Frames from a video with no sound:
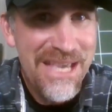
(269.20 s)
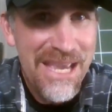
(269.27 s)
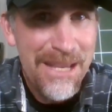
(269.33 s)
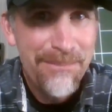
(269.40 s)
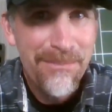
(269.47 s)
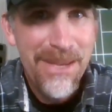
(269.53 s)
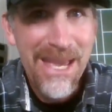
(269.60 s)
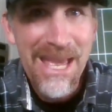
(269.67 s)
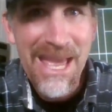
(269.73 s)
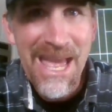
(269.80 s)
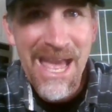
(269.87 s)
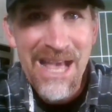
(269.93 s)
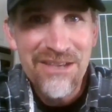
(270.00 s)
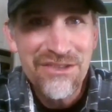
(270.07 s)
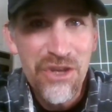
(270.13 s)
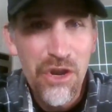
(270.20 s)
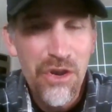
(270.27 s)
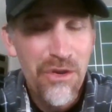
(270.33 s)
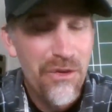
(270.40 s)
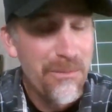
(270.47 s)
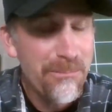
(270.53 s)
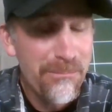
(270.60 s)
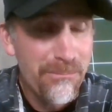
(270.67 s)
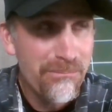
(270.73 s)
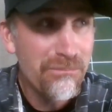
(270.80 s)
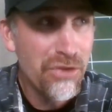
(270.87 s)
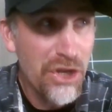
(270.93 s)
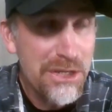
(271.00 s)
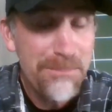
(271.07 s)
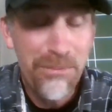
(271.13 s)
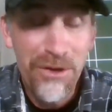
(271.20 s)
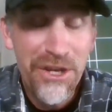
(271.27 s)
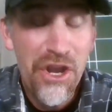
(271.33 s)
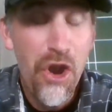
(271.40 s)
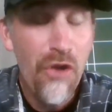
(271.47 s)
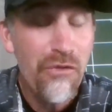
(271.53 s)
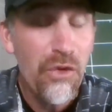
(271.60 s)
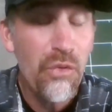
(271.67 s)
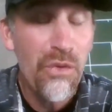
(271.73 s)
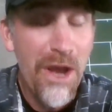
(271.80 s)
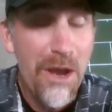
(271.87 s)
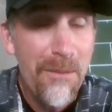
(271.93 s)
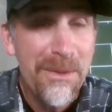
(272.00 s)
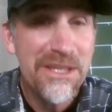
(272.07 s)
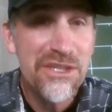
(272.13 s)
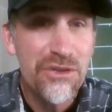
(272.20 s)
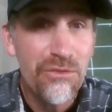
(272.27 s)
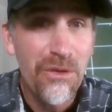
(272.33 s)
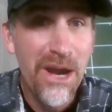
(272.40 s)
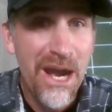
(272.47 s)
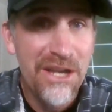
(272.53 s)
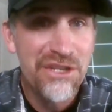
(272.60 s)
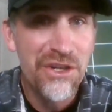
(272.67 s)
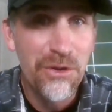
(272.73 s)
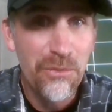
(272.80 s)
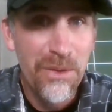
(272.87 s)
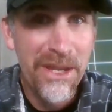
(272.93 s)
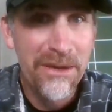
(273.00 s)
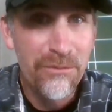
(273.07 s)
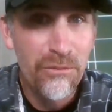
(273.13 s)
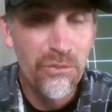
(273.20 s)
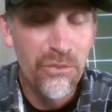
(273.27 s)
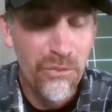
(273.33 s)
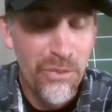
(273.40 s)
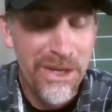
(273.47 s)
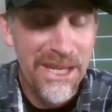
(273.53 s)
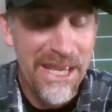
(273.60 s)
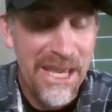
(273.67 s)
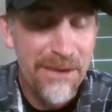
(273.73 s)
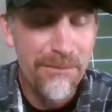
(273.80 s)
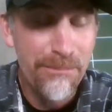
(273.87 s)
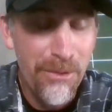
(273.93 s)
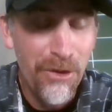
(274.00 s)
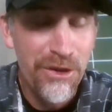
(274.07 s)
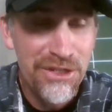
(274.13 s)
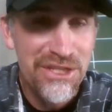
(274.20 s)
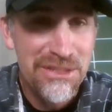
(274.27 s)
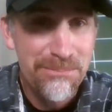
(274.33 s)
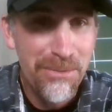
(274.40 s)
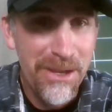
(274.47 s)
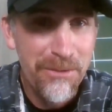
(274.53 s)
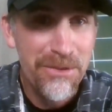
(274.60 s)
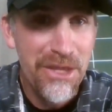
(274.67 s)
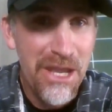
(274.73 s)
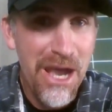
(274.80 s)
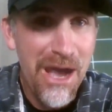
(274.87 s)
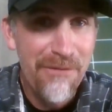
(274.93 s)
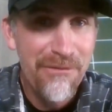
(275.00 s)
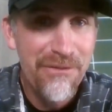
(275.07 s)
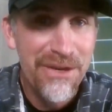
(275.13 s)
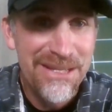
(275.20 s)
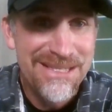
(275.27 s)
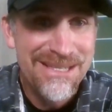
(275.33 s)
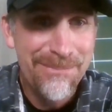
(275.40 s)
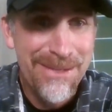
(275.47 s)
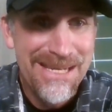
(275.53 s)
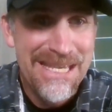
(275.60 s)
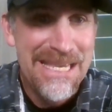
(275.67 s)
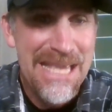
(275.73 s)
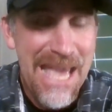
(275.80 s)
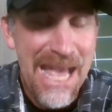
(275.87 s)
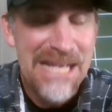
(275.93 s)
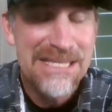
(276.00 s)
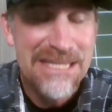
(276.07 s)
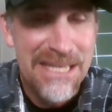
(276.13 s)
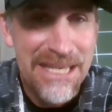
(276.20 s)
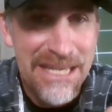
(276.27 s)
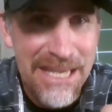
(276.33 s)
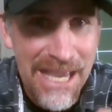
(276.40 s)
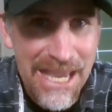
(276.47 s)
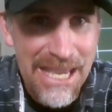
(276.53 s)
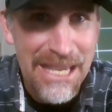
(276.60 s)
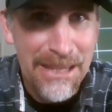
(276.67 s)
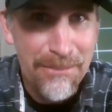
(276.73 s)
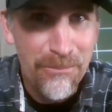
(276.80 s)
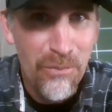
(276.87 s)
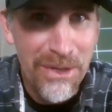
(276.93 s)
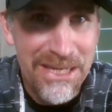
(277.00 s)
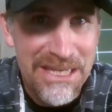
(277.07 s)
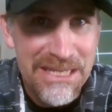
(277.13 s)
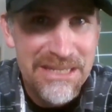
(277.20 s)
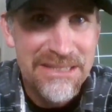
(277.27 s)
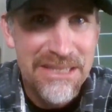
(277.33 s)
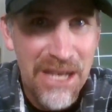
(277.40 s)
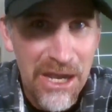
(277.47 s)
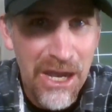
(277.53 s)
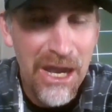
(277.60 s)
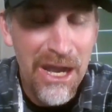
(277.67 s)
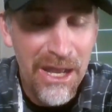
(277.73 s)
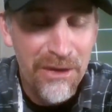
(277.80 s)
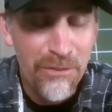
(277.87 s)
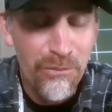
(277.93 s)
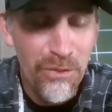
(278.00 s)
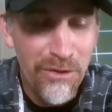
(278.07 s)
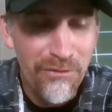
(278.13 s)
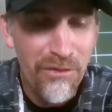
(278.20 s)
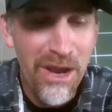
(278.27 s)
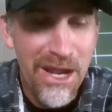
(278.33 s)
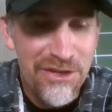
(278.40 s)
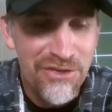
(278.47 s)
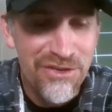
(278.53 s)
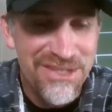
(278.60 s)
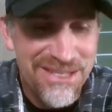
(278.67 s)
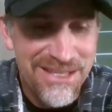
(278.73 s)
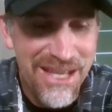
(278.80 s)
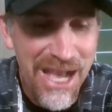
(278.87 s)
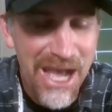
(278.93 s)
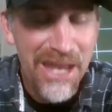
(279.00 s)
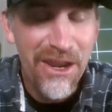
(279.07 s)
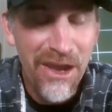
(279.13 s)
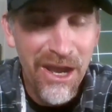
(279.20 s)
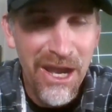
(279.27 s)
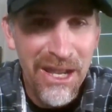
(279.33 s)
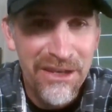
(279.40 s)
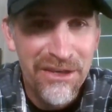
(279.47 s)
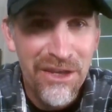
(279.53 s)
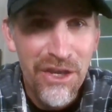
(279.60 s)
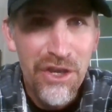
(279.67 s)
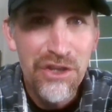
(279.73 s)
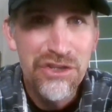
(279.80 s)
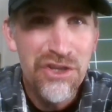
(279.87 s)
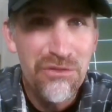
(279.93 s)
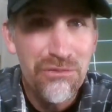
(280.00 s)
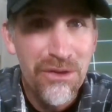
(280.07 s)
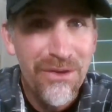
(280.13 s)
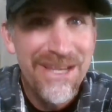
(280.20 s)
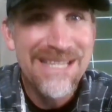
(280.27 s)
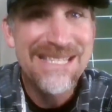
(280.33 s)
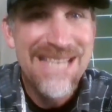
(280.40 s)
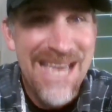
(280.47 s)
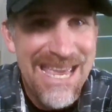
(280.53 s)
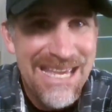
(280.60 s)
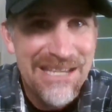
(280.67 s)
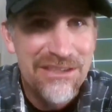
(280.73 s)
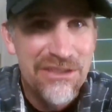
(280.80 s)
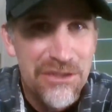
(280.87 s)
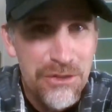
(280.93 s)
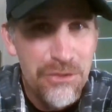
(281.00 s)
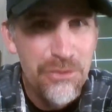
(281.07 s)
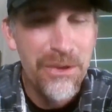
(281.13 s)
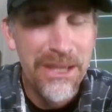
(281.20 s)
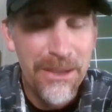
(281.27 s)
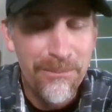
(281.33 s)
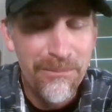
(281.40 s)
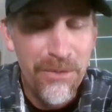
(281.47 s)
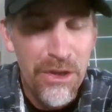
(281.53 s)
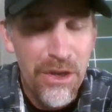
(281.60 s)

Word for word: Berdych's game has looked pretty overwhelming to Roger when when again Berdych is playing with confidence. I mean, he has the game when he is on, where Roger is not on, to really take it to him.